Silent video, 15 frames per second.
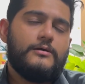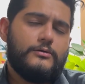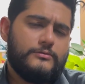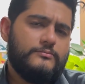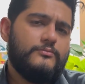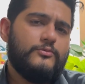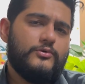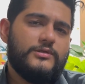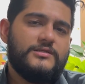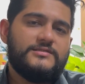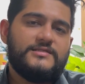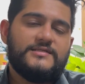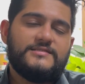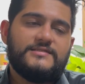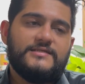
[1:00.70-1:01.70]
more than
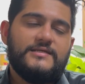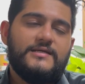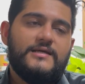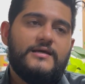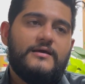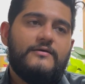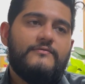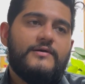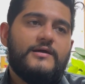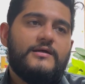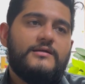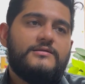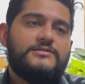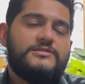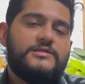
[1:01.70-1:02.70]
60
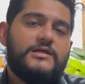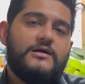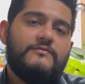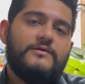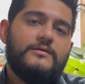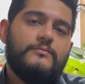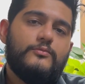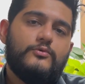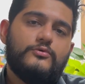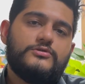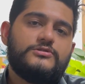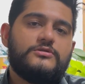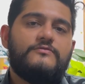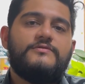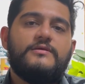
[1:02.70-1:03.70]
where she covered
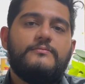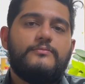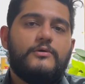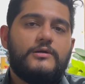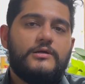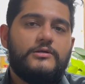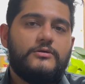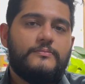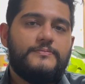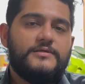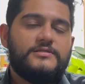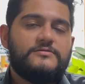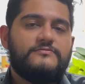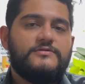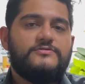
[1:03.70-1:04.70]
most of the important
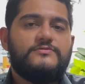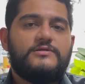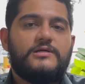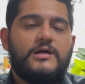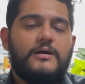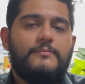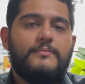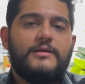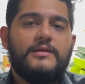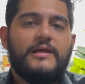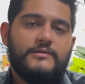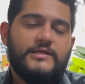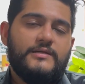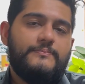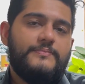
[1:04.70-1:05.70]
topics which would come in
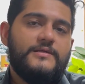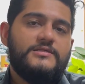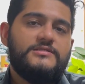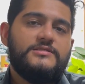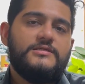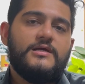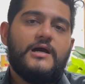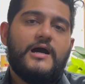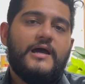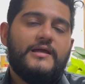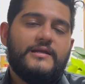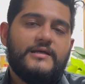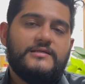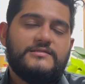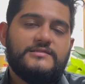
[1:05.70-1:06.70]
NEET PG,
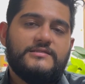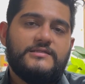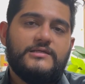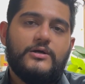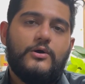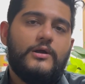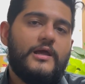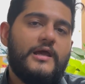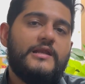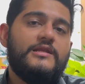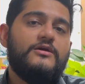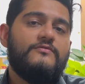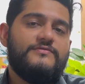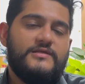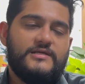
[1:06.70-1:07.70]
INICET or any
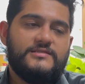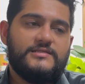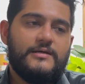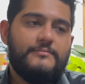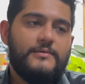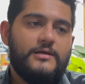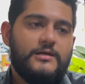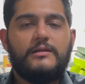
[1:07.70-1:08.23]
of the exam.